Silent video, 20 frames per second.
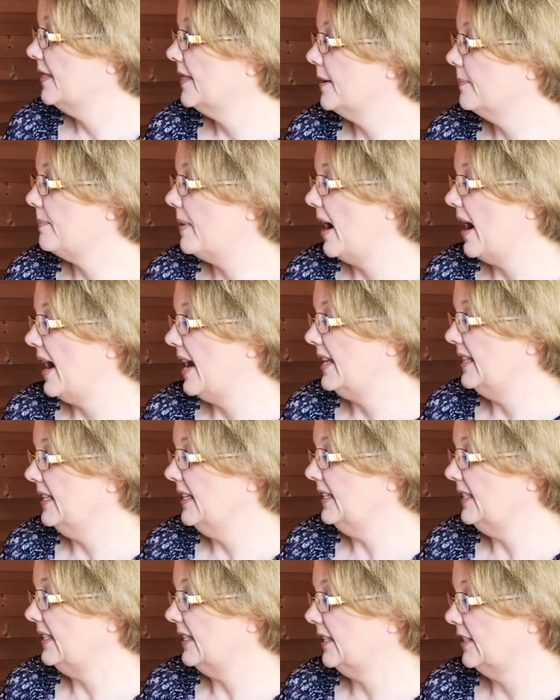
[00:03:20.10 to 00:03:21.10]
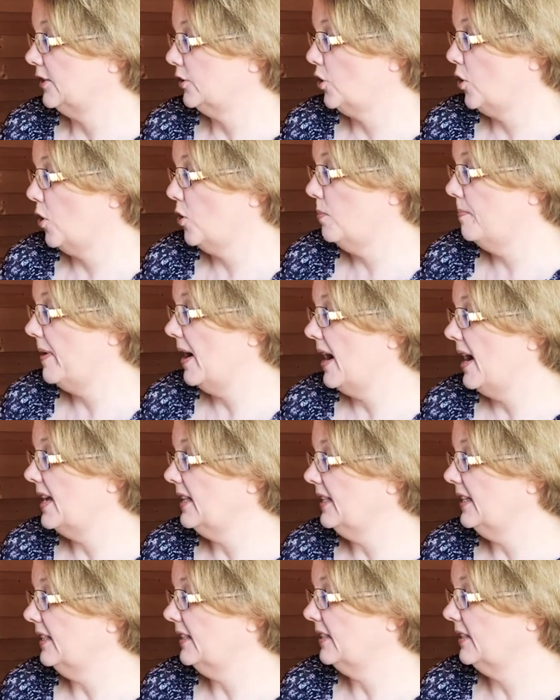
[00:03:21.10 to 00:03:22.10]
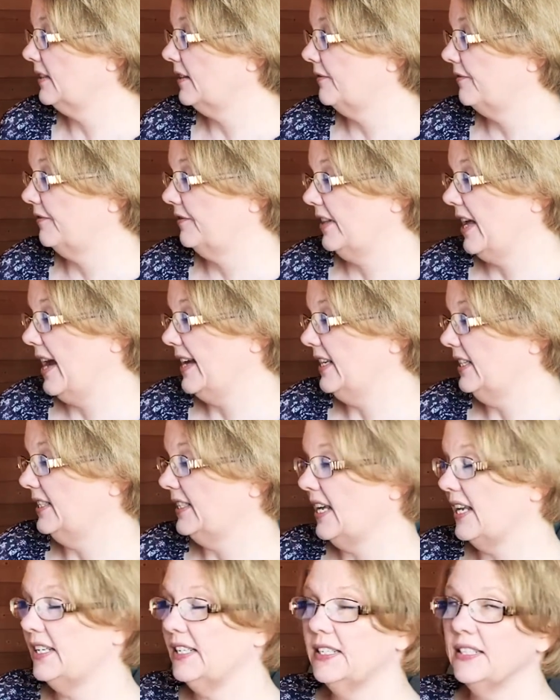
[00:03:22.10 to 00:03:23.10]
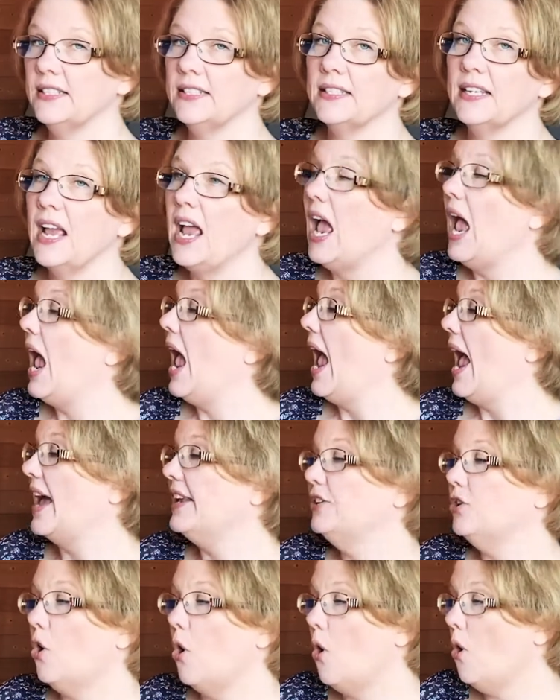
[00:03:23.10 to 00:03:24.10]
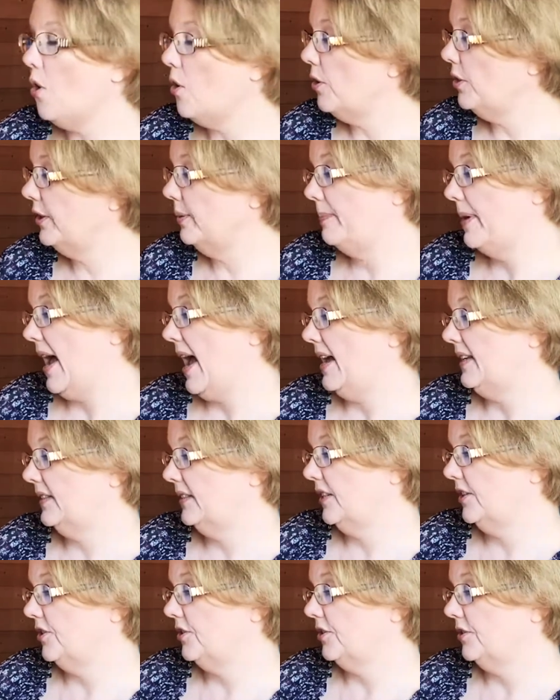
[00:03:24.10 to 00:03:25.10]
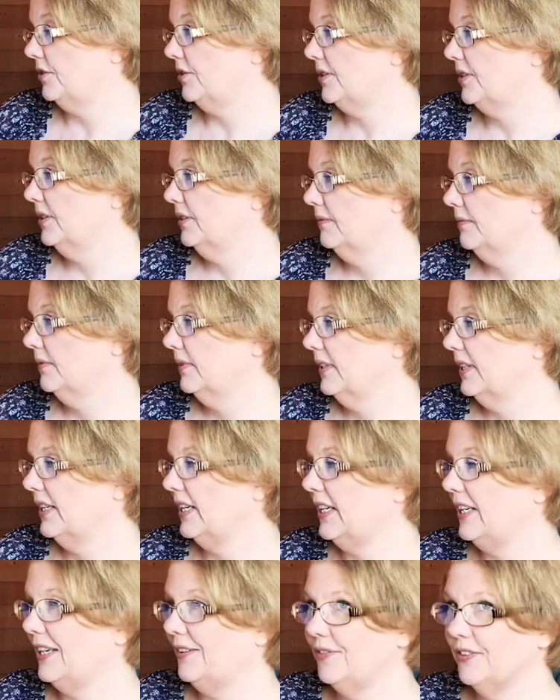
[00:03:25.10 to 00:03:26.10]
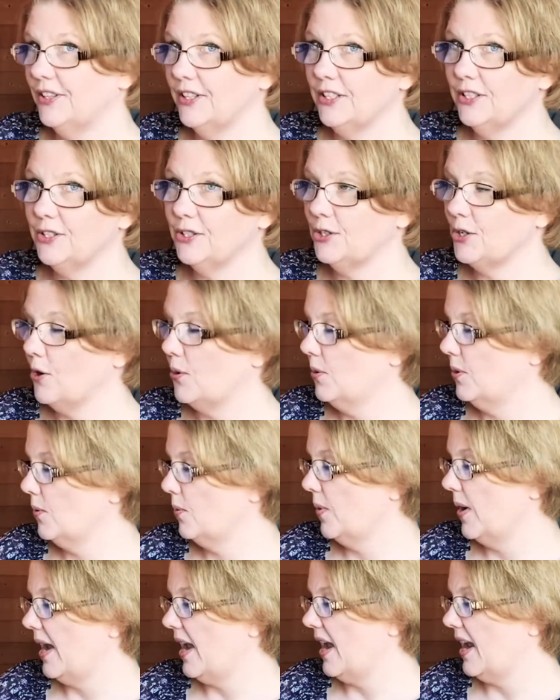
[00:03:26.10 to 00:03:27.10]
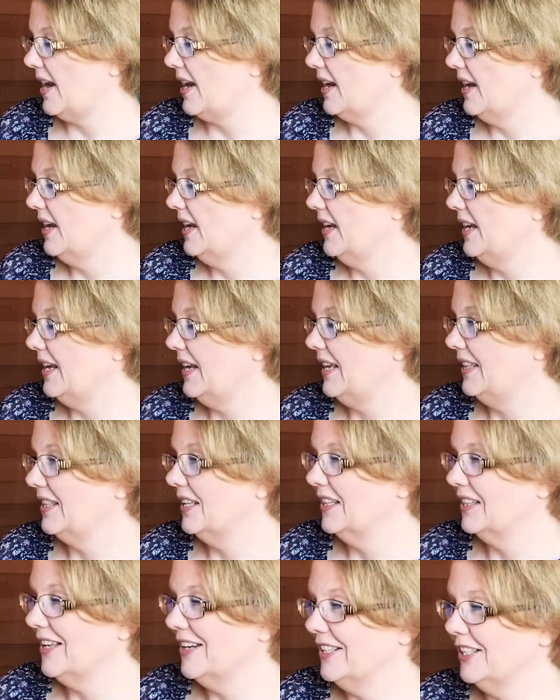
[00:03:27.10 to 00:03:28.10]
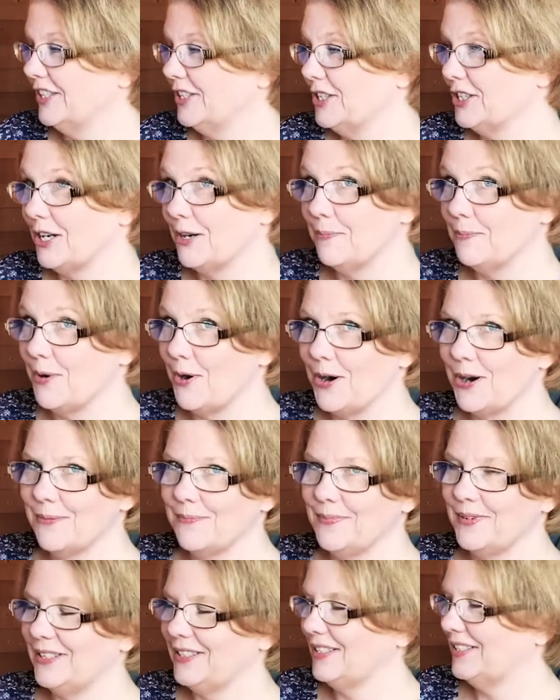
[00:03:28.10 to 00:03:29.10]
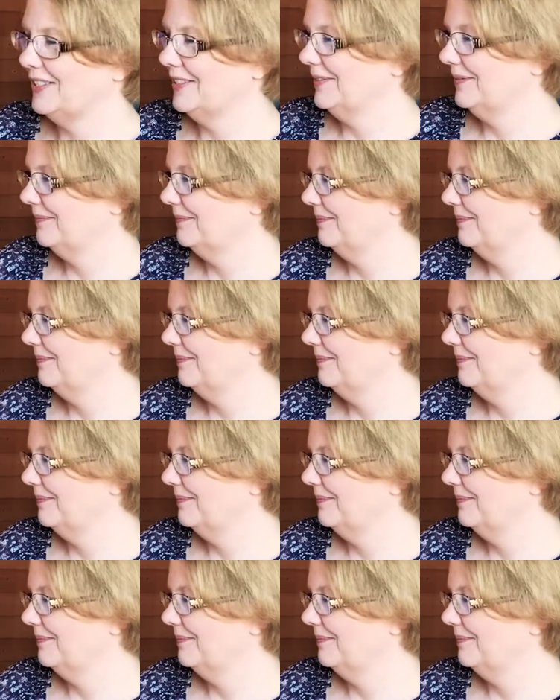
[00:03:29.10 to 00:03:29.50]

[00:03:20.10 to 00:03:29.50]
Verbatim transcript: The pilot, his co-pilot, the flight attendants, and all the passengers, even the stowaway in the luggage compartment.